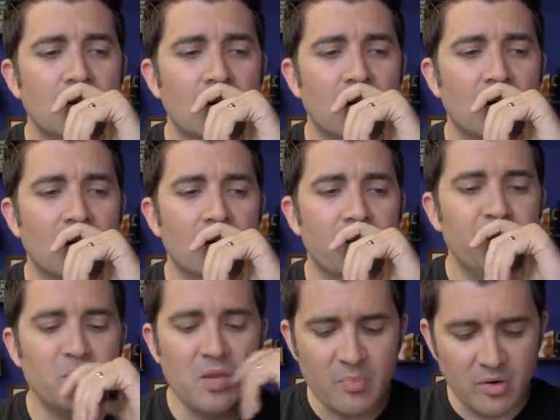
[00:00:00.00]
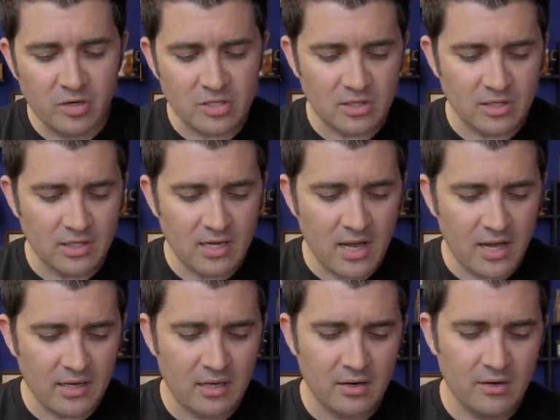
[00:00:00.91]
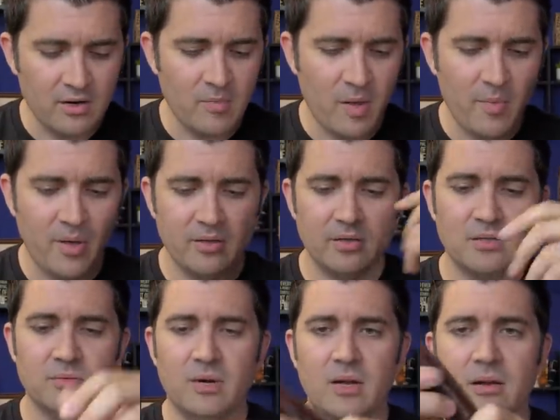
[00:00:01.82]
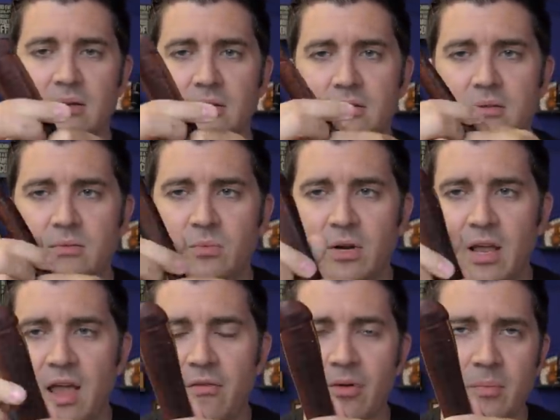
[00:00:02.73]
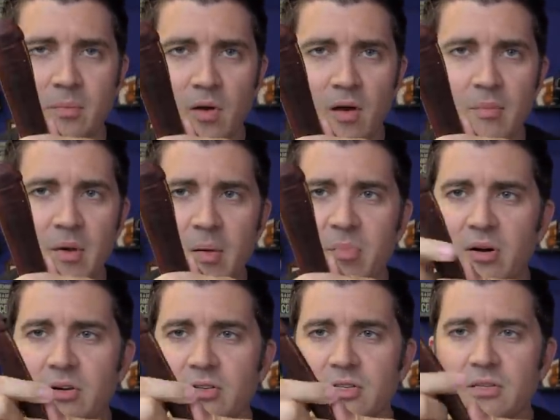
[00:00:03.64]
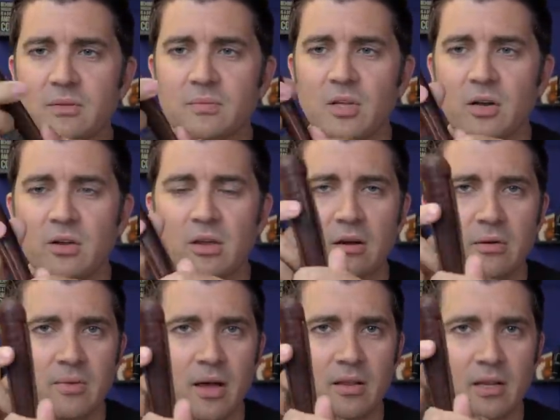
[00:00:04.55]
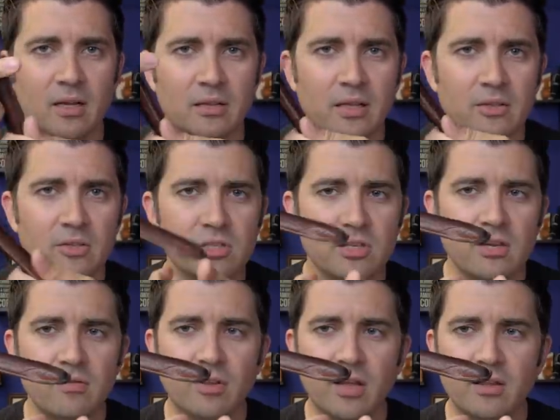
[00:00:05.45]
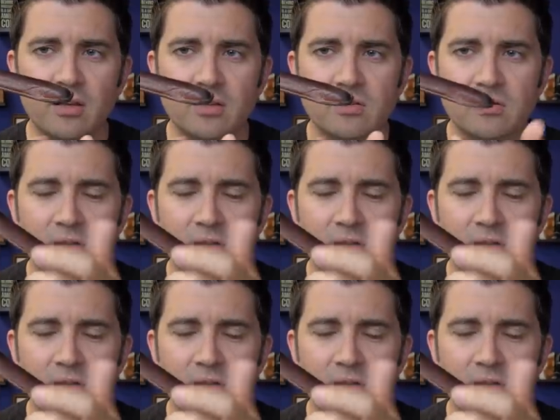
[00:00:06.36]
Um, me personally, I carry my pens around when I have them on my person. I'll carry it around like a leather sleeve like this.